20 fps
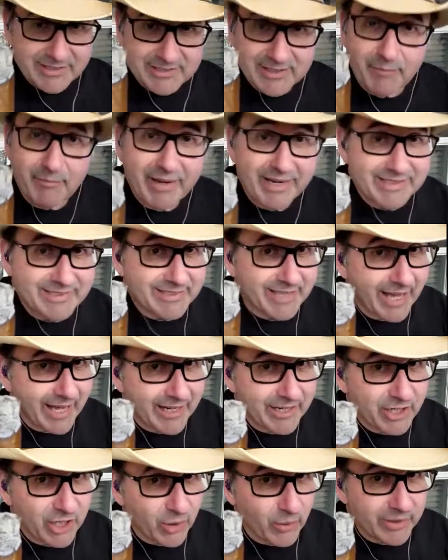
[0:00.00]
somebody's got
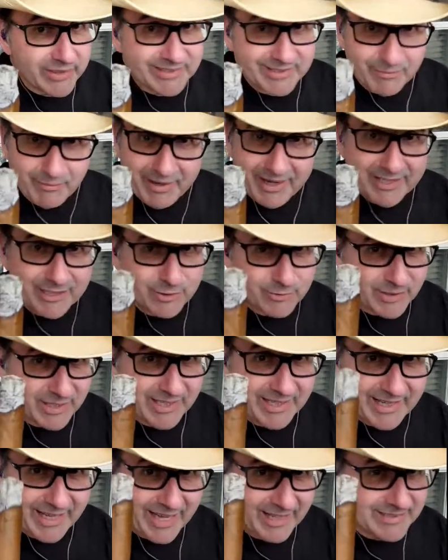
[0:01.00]
to do it. Somebody's
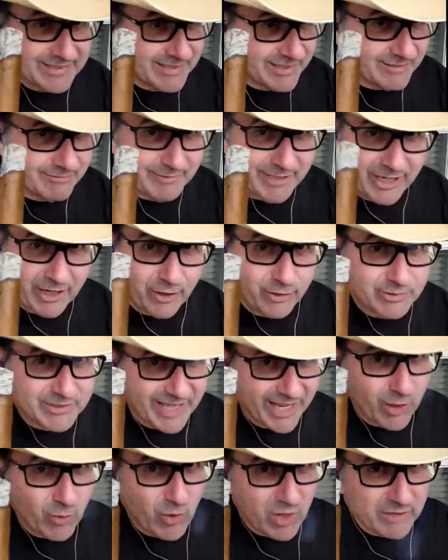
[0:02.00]
really got to,
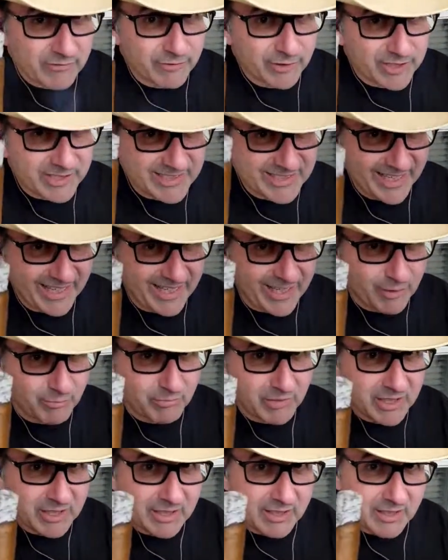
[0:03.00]
take one for the team
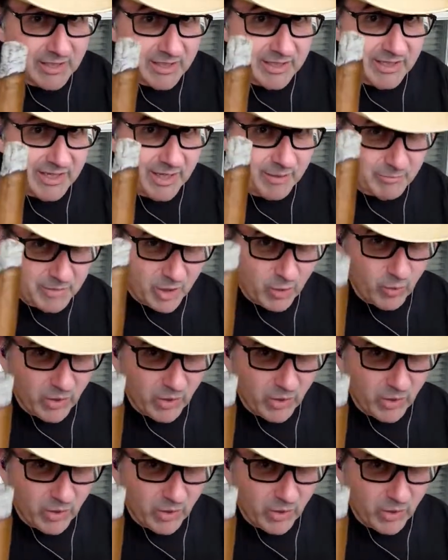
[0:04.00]
and be